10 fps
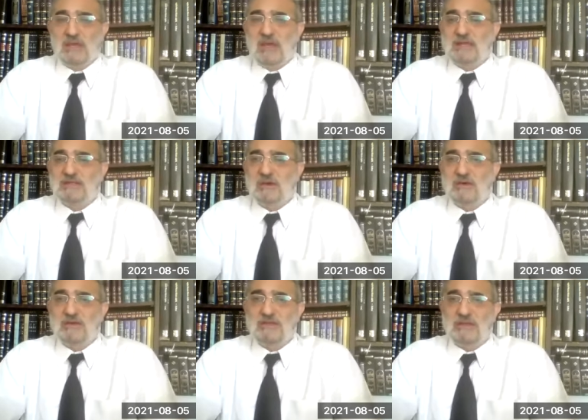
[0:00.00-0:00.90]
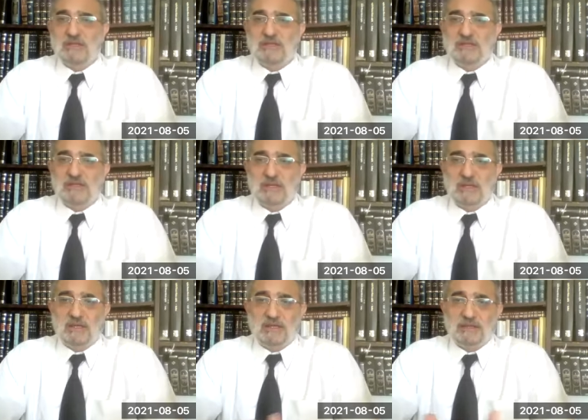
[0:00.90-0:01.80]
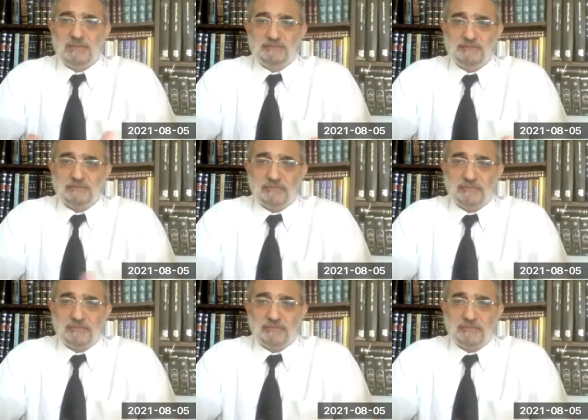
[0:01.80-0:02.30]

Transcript: and all the um,